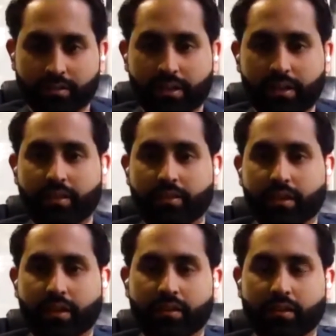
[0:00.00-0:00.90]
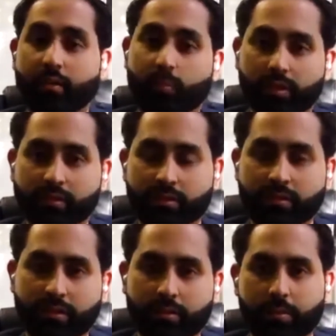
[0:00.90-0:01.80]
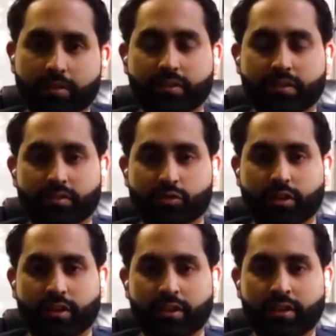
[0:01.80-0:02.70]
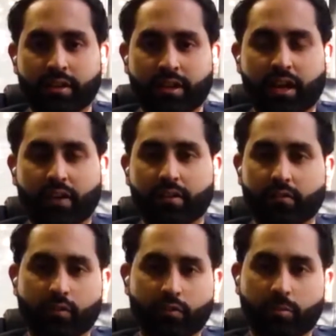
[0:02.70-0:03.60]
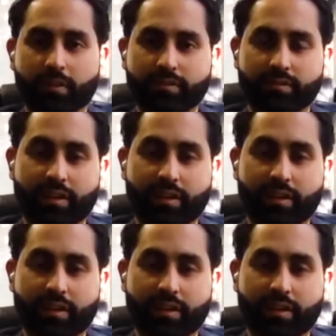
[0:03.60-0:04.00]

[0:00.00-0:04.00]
and then I worked in Pakistan as an engineer for a few months.